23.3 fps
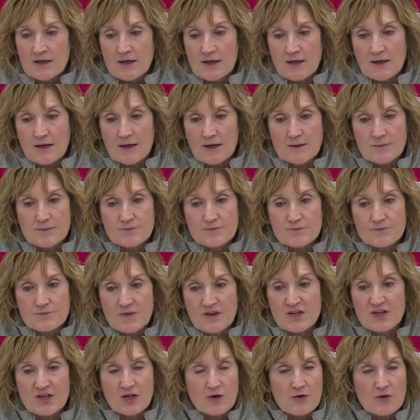Um,
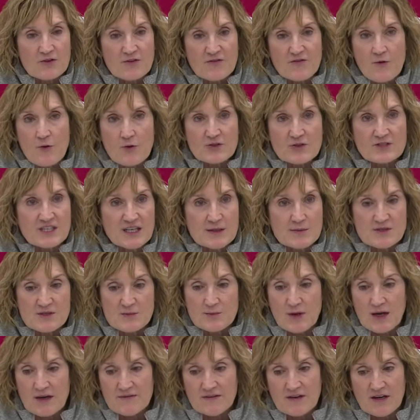you know, the four teams
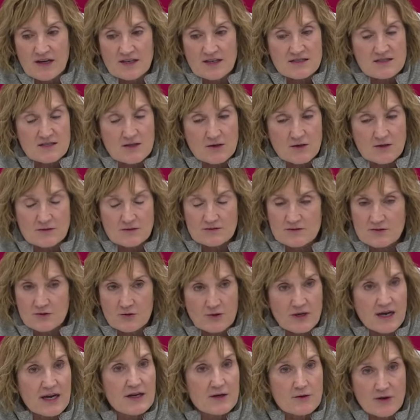above us are
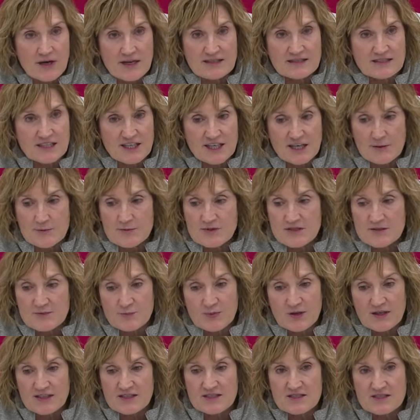great, great teams,
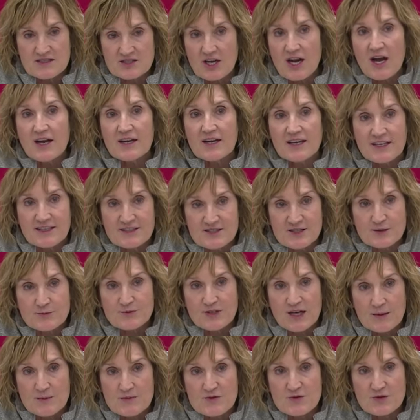but it's shocking
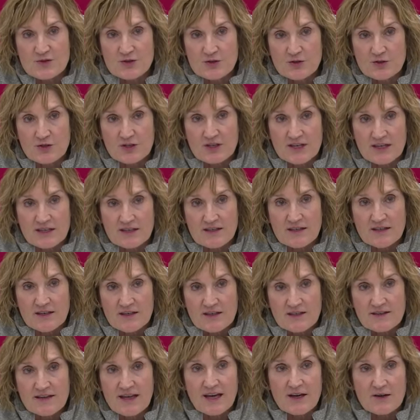sometimes when you look at
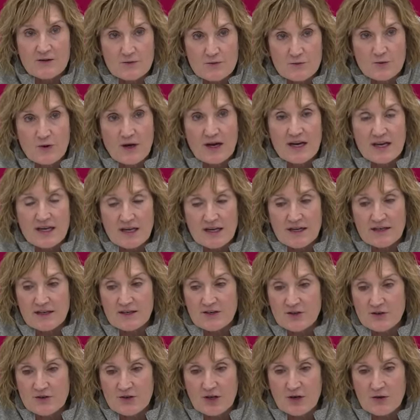that ranking
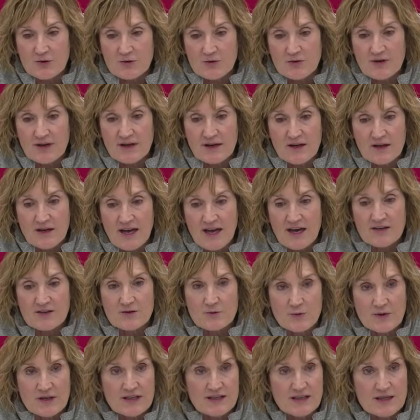and you go, how did
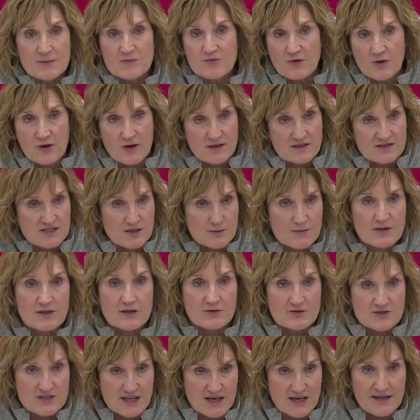we leapfrog some of
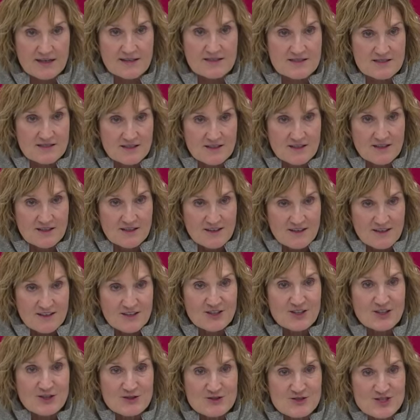those guys?
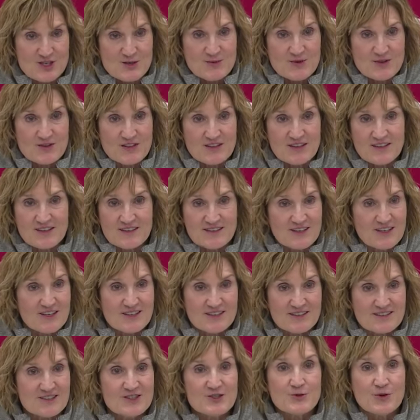you know, some of the, the
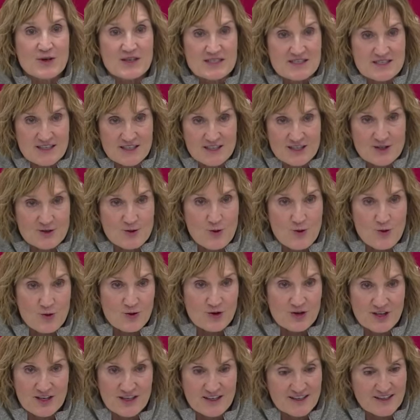USC and
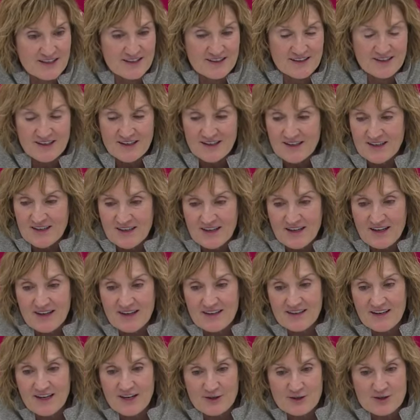Oregon and,
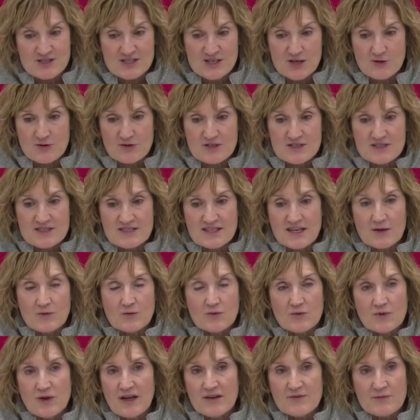and Arizona's that
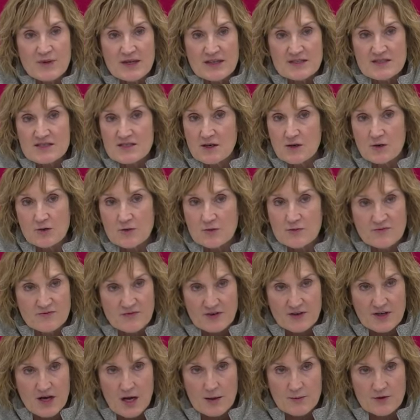have been so
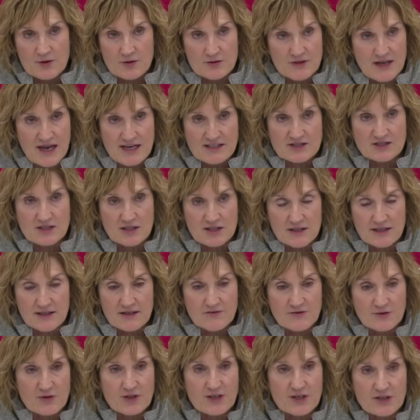phenomenal nationally
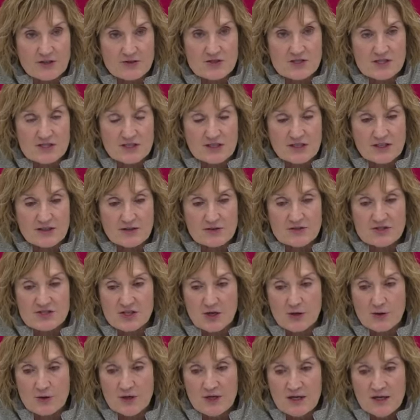for years and years.
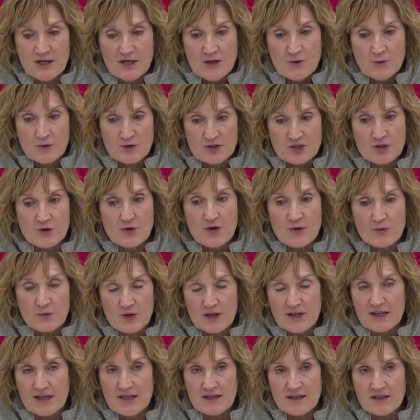So we're doing
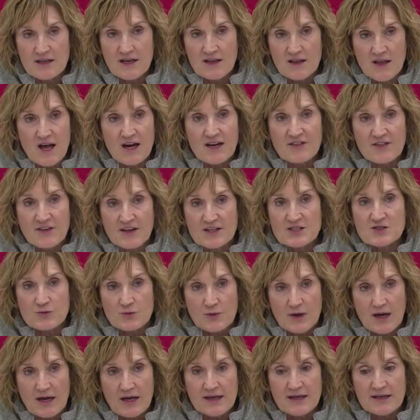really a lot of things
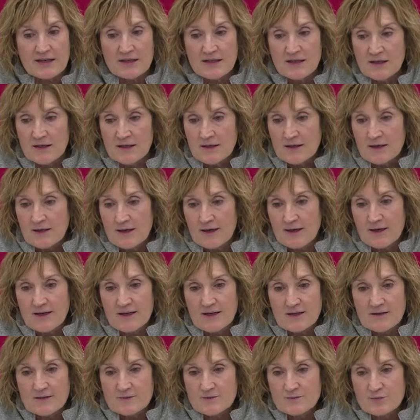right.
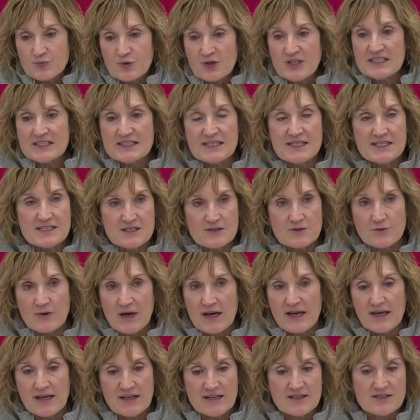Um, preseason
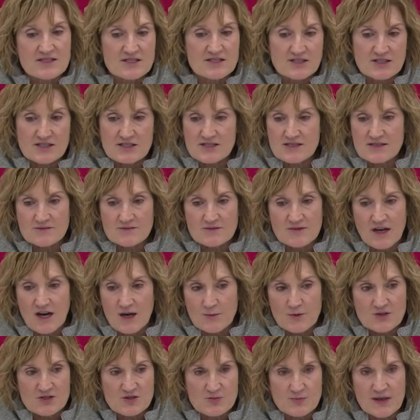rankings just
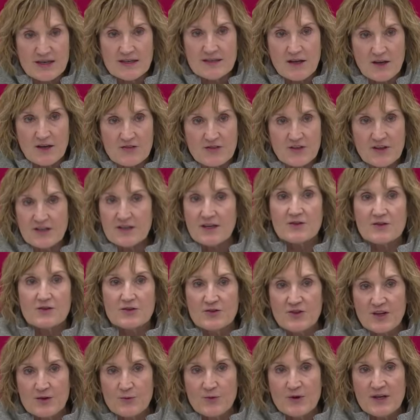almost mean nothing other
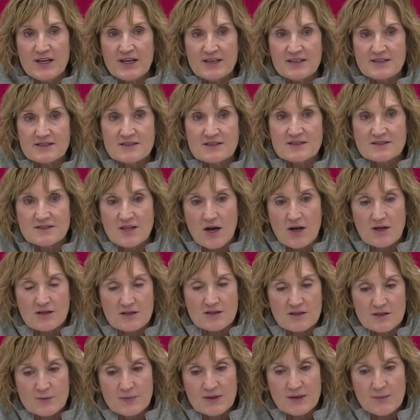than we get to talk a
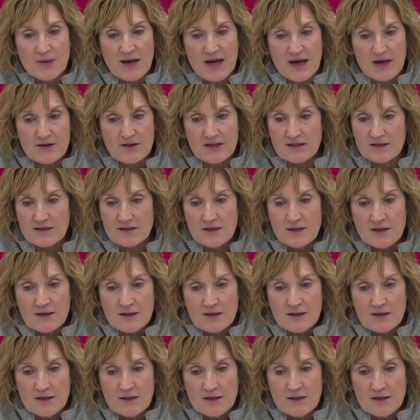little bit about it.